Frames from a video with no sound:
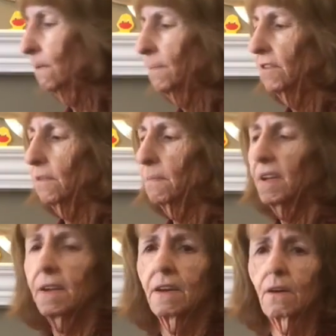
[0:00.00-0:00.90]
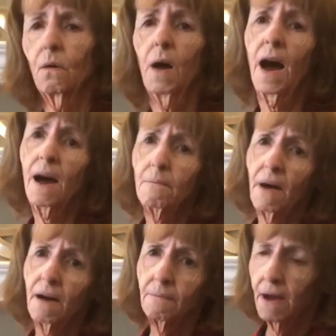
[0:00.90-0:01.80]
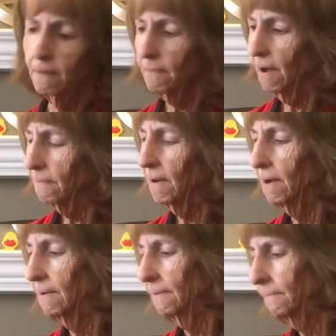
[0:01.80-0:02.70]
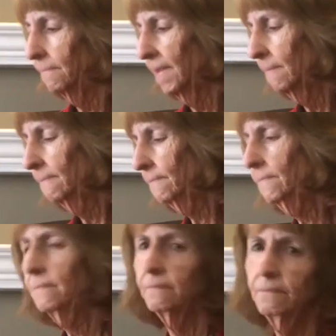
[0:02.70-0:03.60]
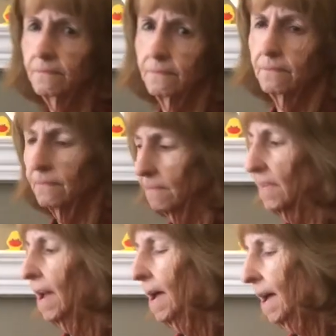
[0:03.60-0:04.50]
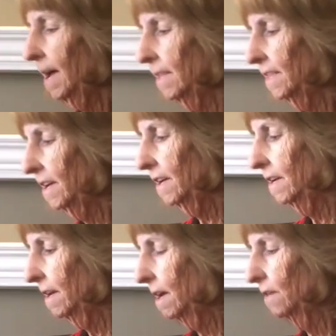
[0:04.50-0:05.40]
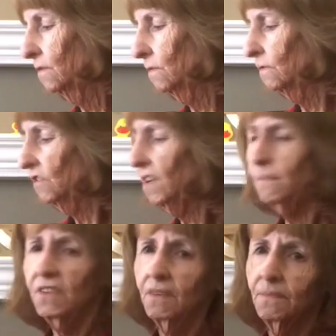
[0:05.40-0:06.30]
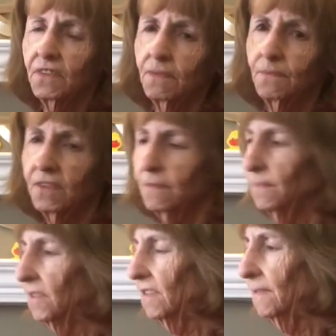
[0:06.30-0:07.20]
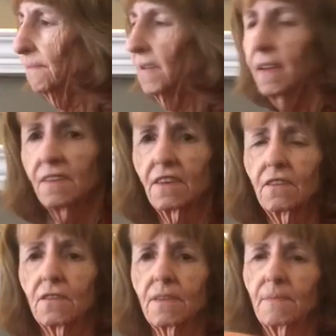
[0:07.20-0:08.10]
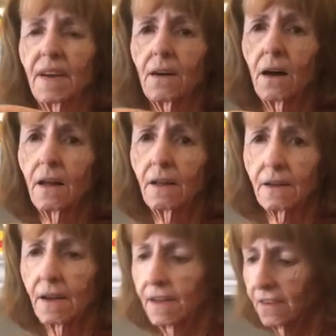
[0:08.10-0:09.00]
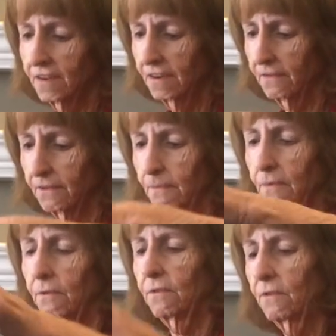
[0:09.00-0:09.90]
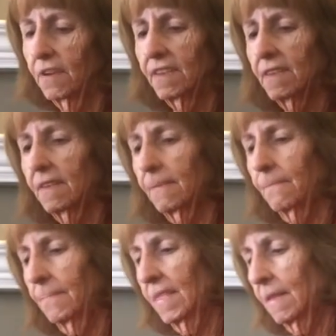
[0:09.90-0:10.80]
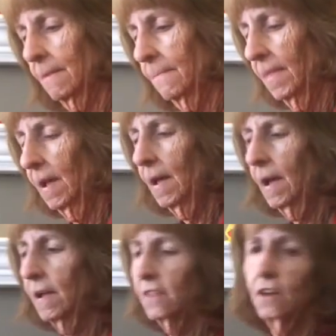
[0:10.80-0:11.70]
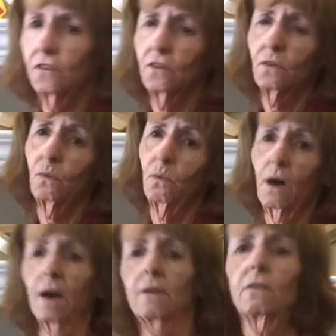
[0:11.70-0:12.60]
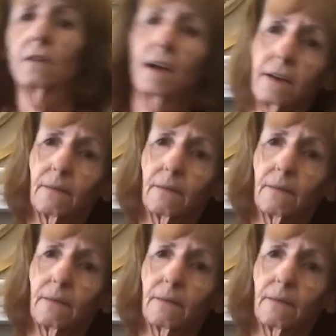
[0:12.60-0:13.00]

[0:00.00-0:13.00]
open your beak and go hum, hum, hum, hum, hum. Mm, mm, mm. And then do cheep, cheep, cheep, cheep, cheep. See, you can make all kinds of different bird noises. And then you can waddle like